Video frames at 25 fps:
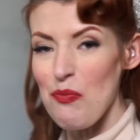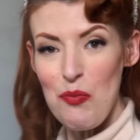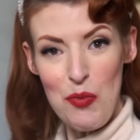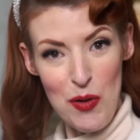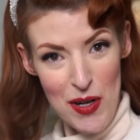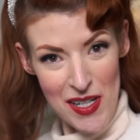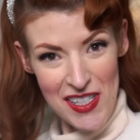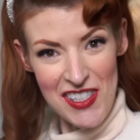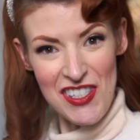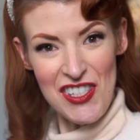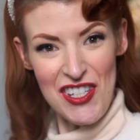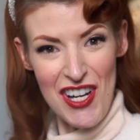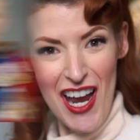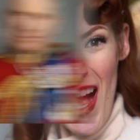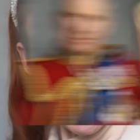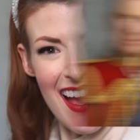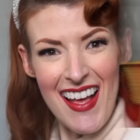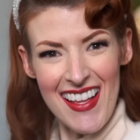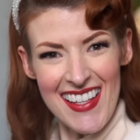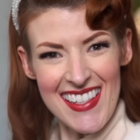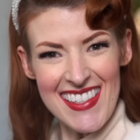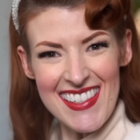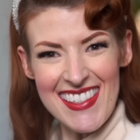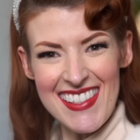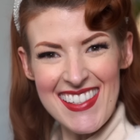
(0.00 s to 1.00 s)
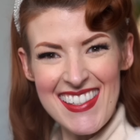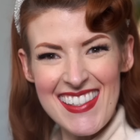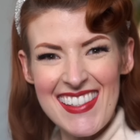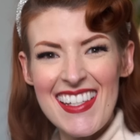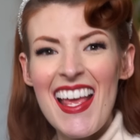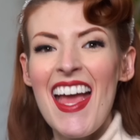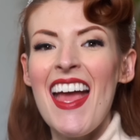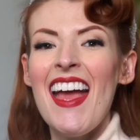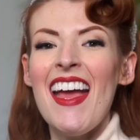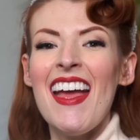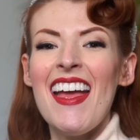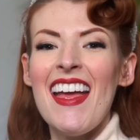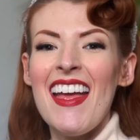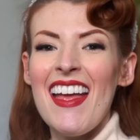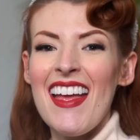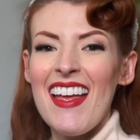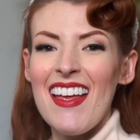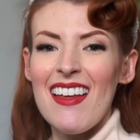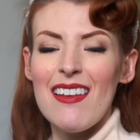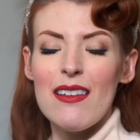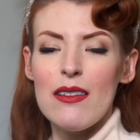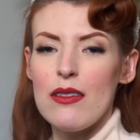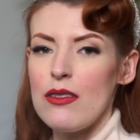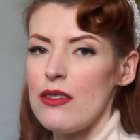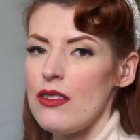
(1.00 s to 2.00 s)
Prince Charles.
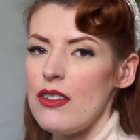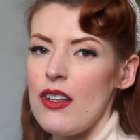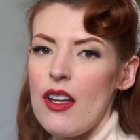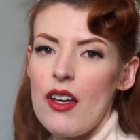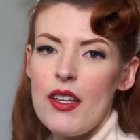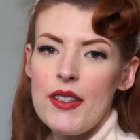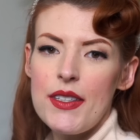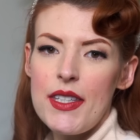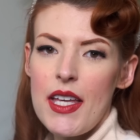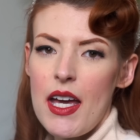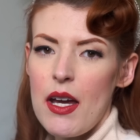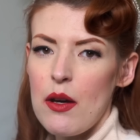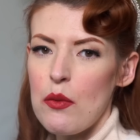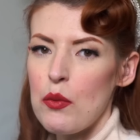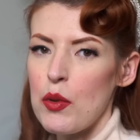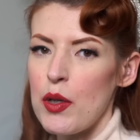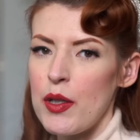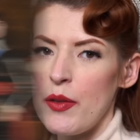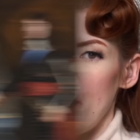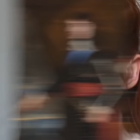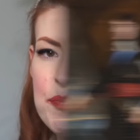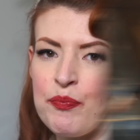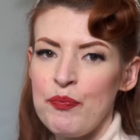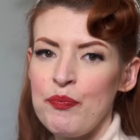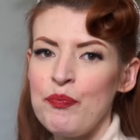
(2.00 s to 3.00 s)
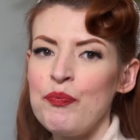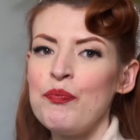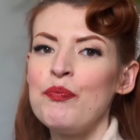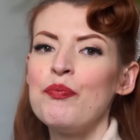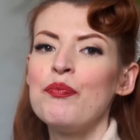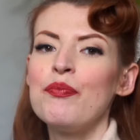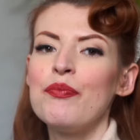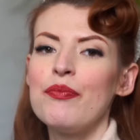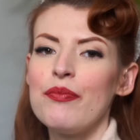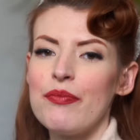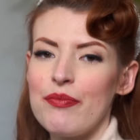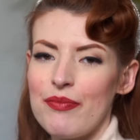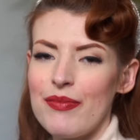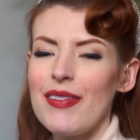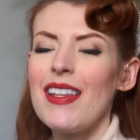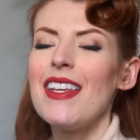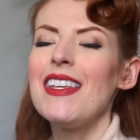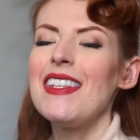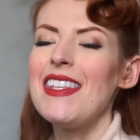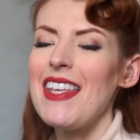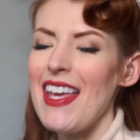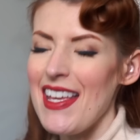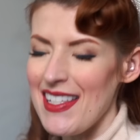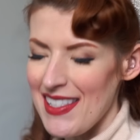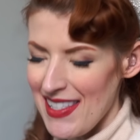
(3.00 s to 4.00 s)
Not that one.
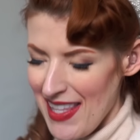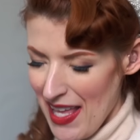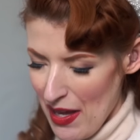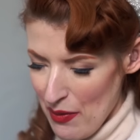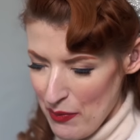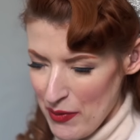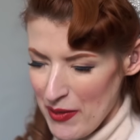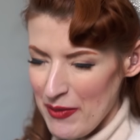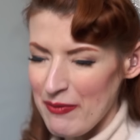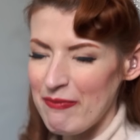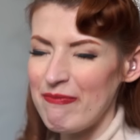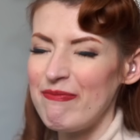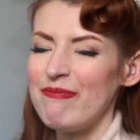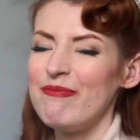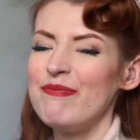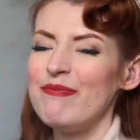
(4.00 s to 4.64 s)
Yes, that one